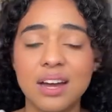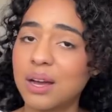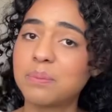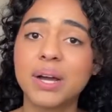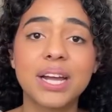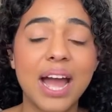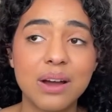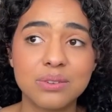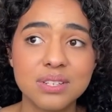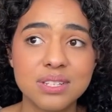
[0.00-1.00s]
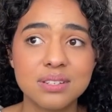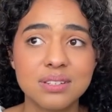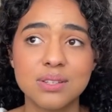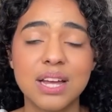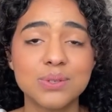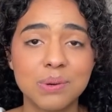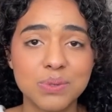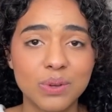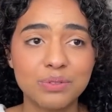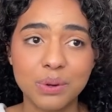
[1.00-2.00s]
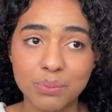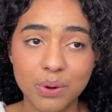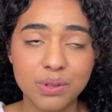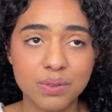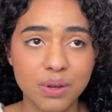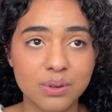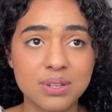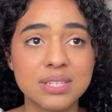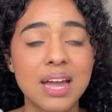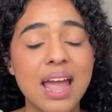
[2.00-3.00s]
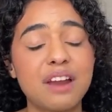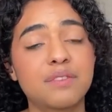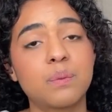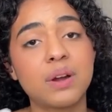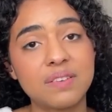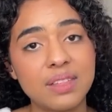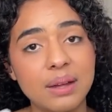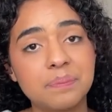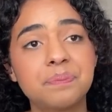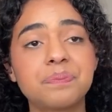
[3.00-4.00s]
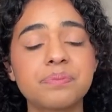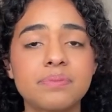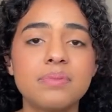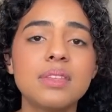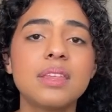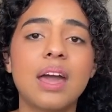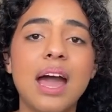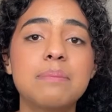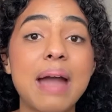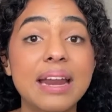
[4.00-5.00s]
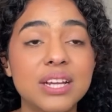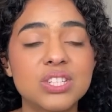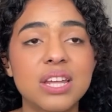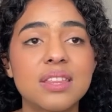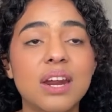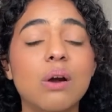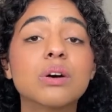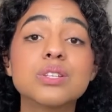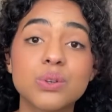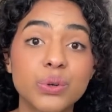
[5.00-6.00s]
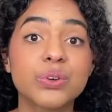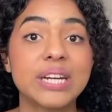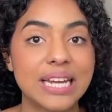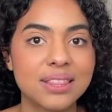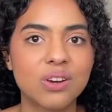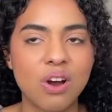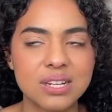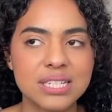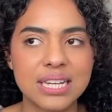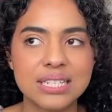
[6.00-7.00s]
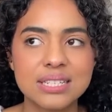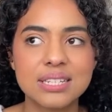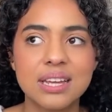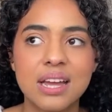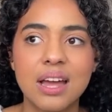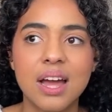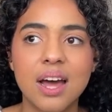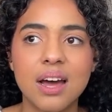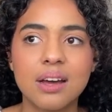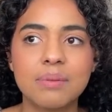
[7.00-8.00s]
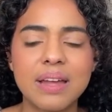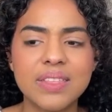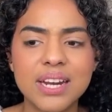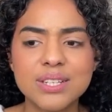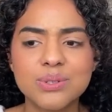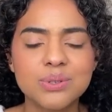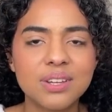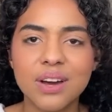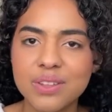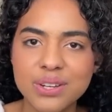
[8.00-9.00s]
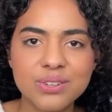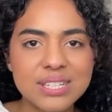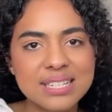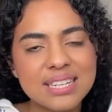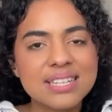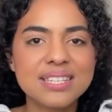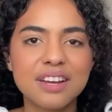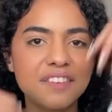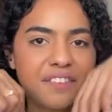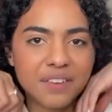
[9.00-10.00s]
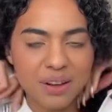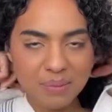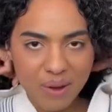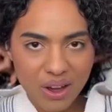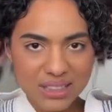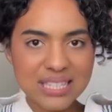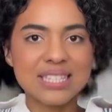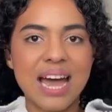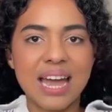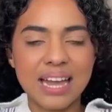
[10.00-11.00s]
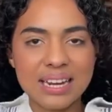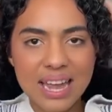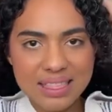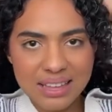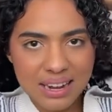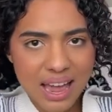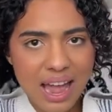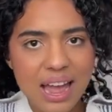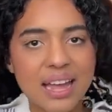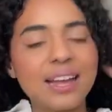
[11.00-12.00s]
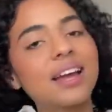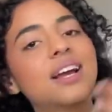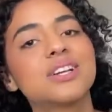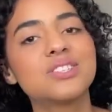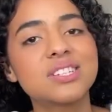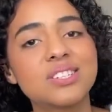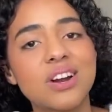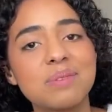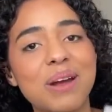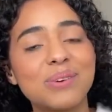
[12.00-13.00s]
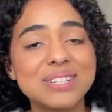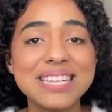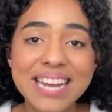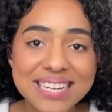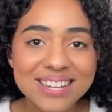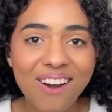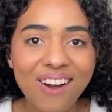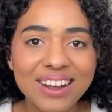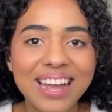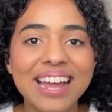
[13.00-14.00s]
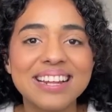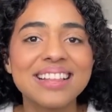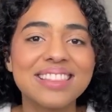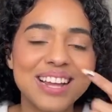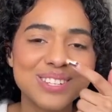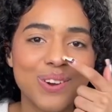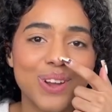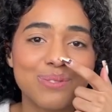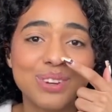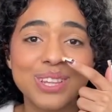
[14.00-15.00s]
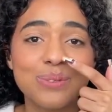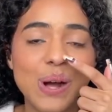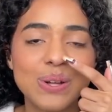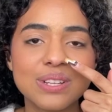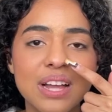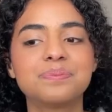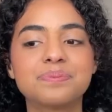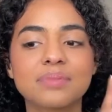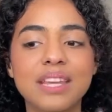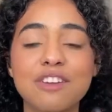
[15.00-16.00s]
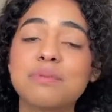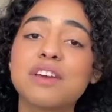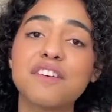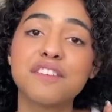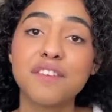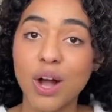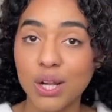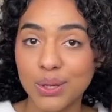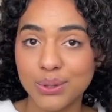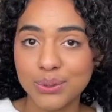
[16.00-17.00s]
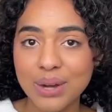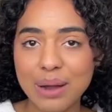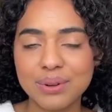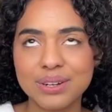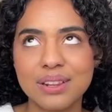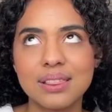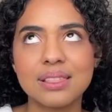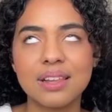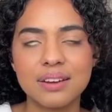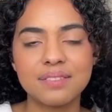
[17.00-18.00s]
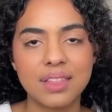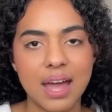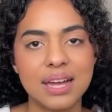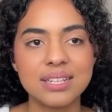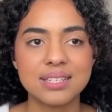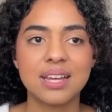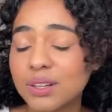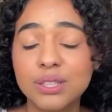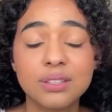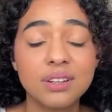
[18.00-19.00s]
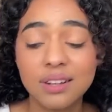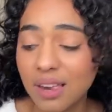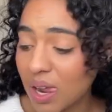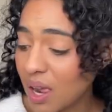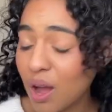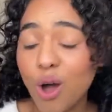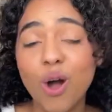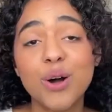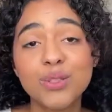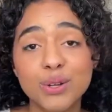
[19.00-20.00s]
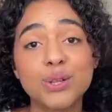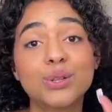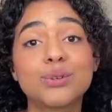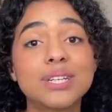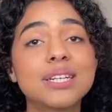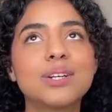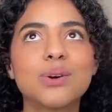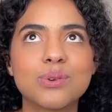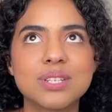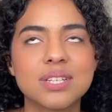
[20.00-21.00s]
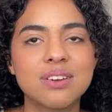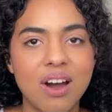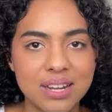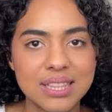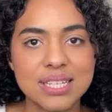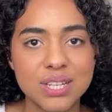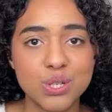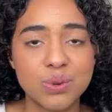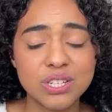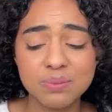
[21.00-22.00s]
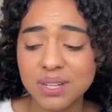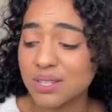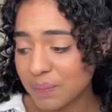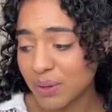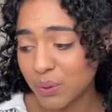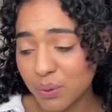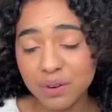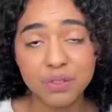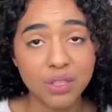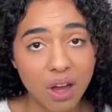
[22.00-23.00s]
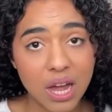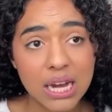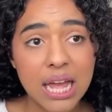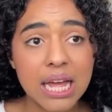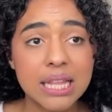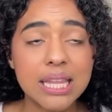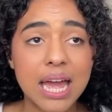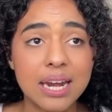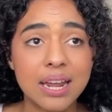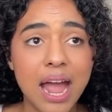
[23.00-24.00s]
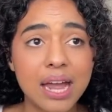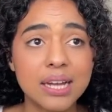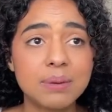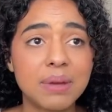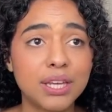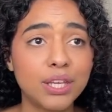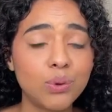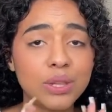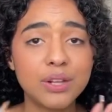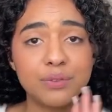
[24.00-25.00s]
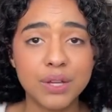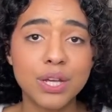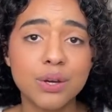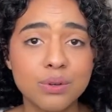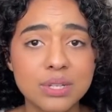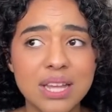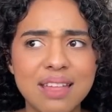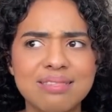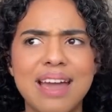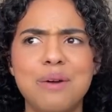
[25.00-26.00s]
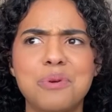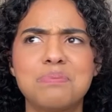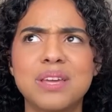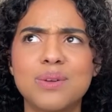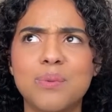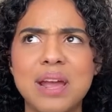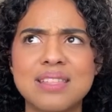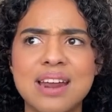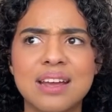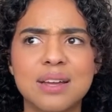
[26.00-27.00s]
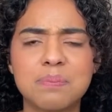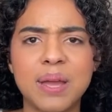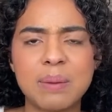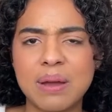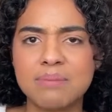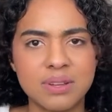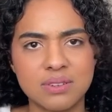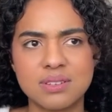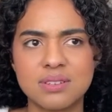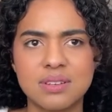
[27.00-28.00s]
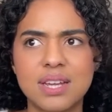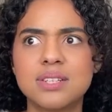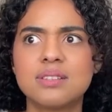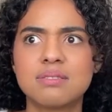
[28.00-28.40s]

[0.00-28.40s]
um, accounts so that's what i'm doing for both of those and for one of them i manage and then i also create the content um, and then I do the other UGC stuff um, on the side. And then I just started my own TikTok, and uh, that's going really well. Give me a follow, I would love that all the glory goes to God in this situation because who would have thought that I could make cute little videos and that would be the way that I could pay my bills in